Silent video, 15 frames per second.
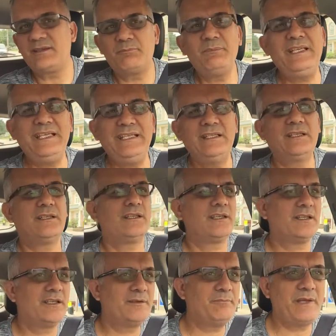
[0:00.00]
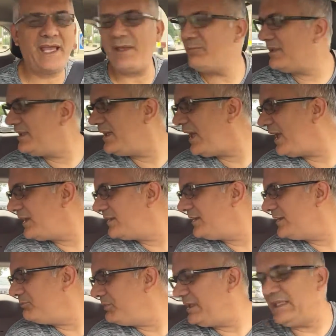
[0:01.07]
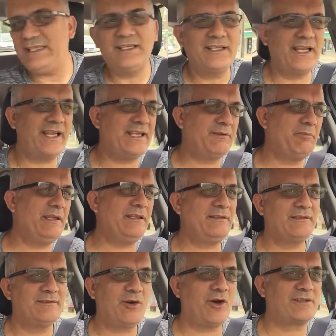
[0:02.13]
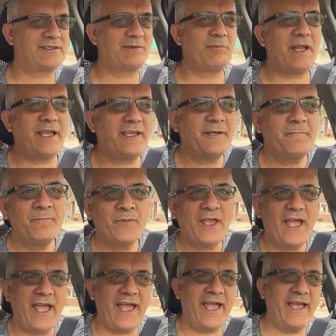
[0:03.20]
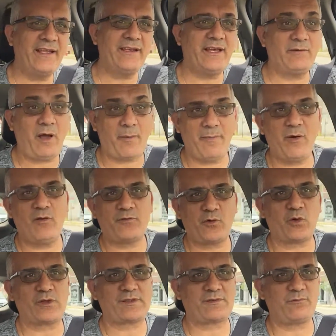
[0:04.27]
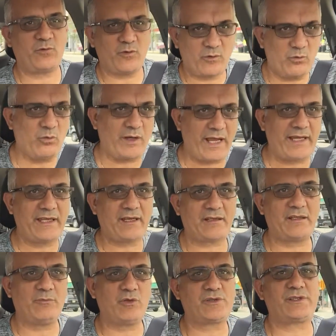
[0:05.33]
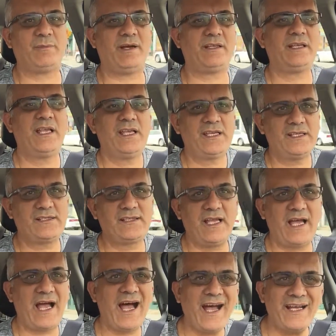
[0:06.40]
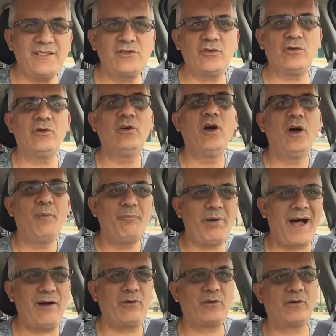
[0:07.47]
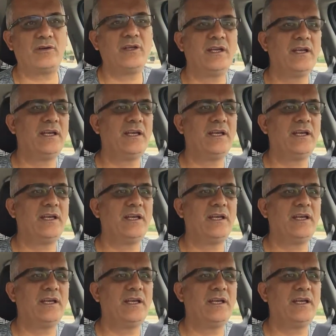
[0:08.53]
Mead M-E-A-D, Mead, Lake Mead, awesome lake. And uh, of course, what I care the most about is the hydropower